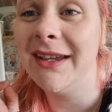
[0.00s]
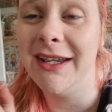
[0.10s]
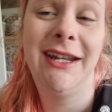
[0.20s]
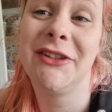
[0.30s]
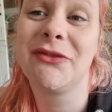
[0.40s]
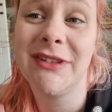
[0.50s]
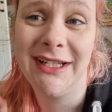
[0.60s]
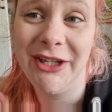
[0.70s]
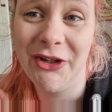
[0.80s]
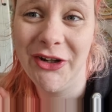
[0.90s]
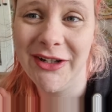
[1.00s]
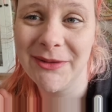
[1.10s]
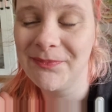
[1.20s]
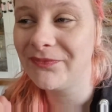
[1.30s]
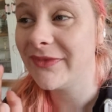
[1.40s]
it is really good.
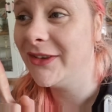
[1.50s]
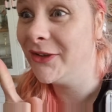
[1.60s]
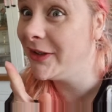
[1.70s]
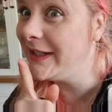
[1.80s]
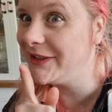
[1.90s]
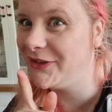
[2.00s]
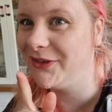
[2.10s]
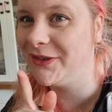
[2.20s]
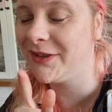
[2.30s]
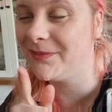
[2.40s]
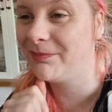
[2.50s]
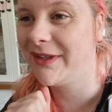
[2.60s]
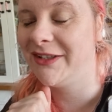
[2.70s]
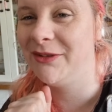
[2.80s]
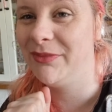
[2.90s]
Not as good
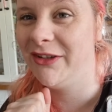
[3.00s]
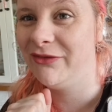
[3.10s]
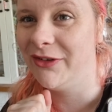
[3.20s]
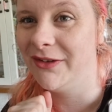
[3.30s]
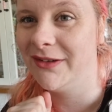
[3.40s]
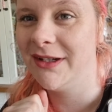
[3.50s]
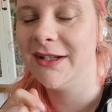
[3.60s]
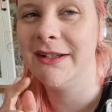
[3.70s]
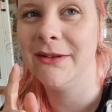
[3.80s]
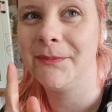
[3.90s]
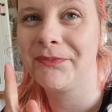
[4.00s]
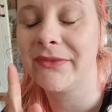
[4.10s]
as the the